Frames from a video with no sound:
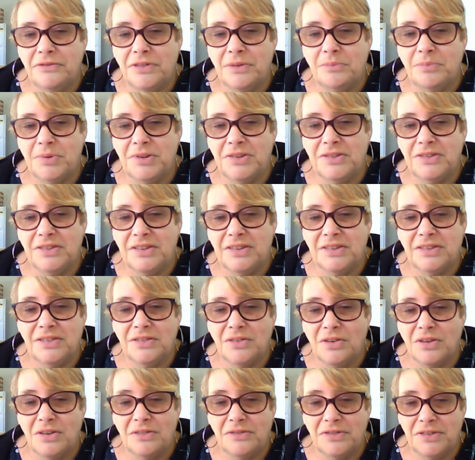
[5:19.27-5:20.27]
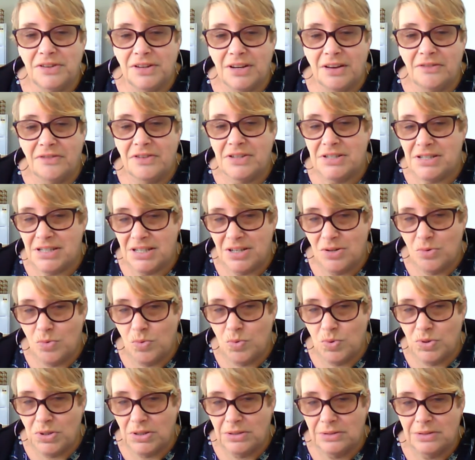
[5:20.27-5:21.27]
the business side of stuff, as he
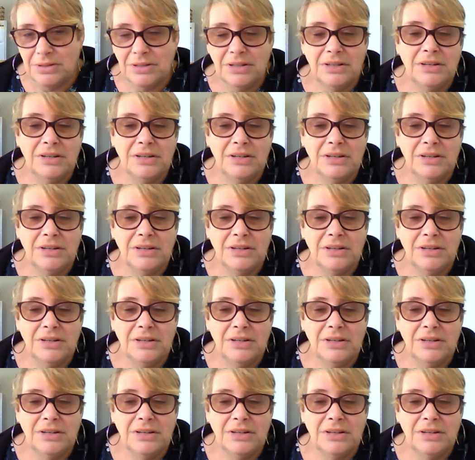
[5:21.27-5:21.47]
called it.